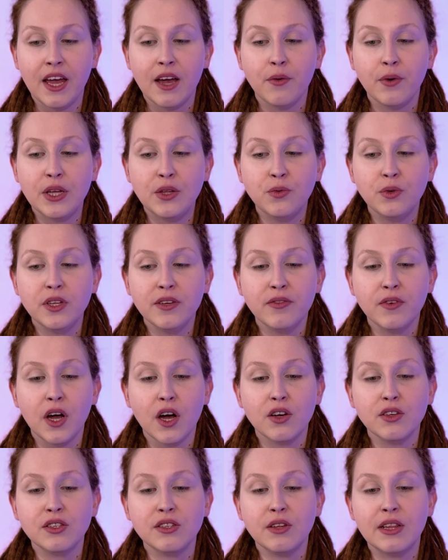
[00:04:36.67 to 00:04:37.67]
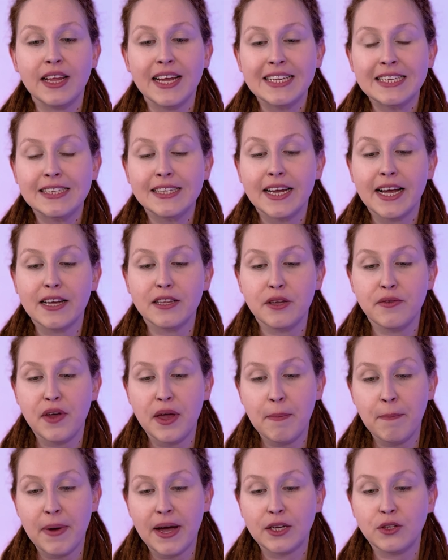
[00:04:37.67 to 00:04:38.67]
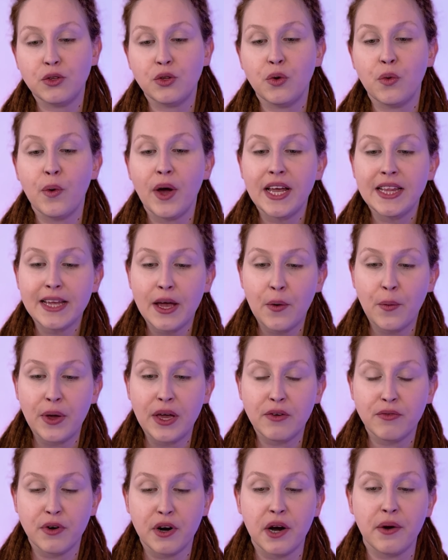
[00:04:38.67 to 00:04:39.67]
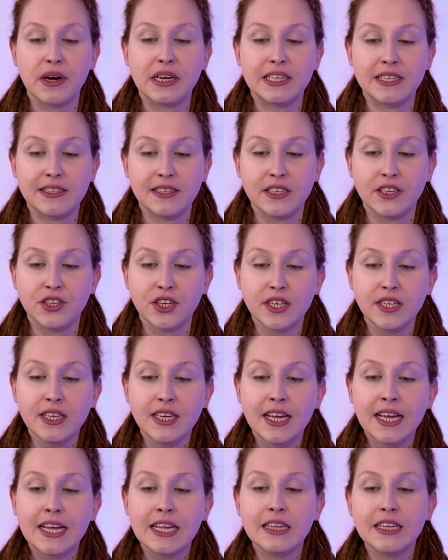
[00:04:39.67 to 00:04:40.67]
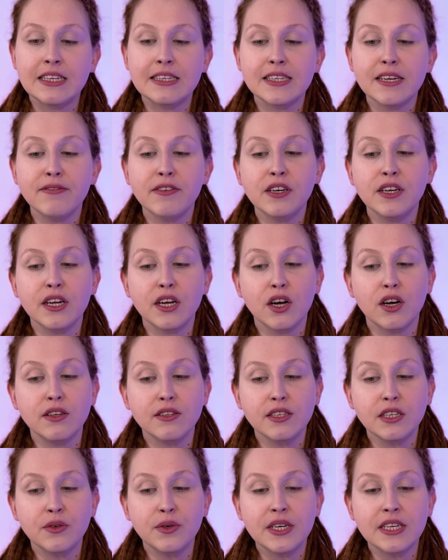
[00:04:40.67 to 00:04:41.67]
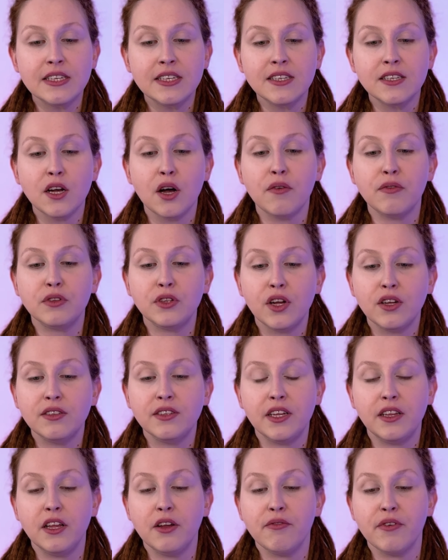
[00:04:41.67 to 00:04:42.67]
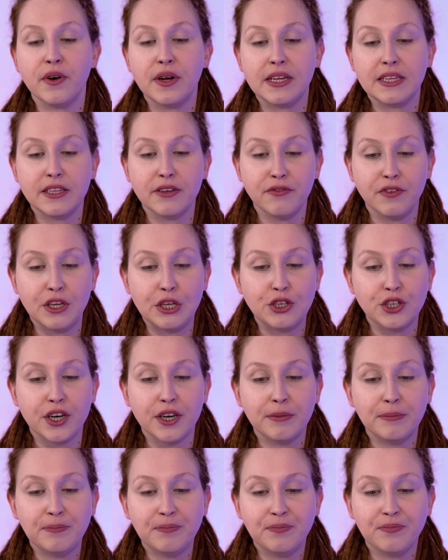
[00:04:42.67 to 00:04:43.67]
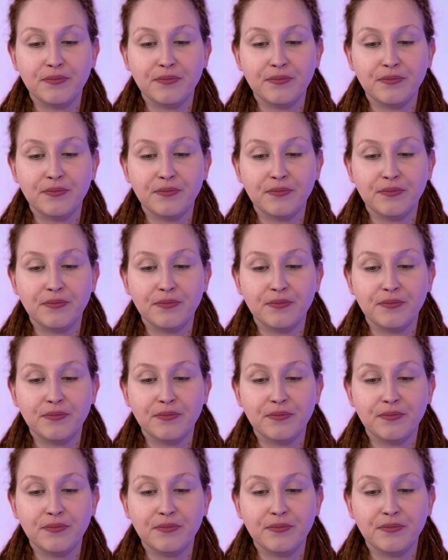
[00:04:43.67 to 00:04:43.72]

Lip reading: It would have caused less negative impact to wait a week for our decision than suffer the consequences of not delivering the feature.